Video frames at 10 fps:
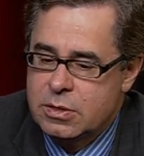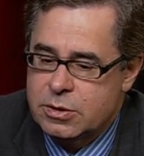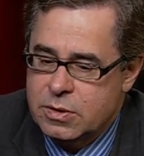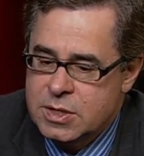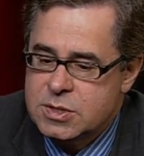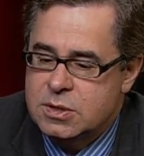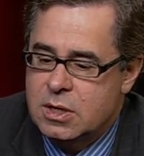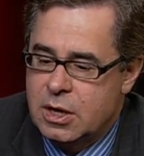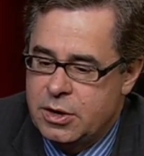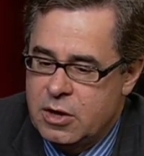there isn't
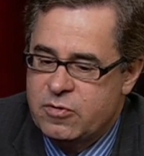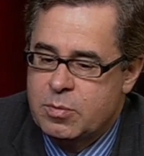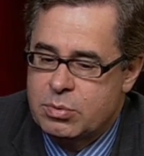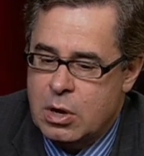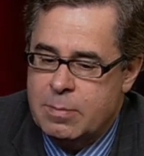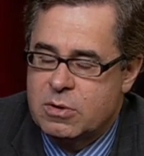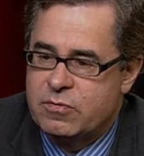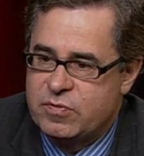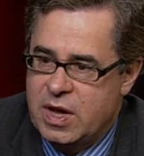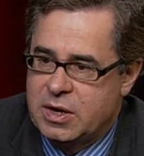enough proper
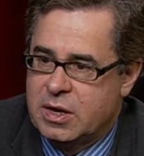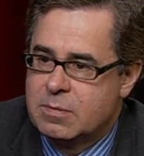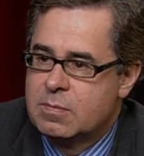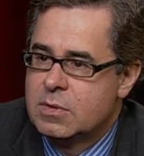vetting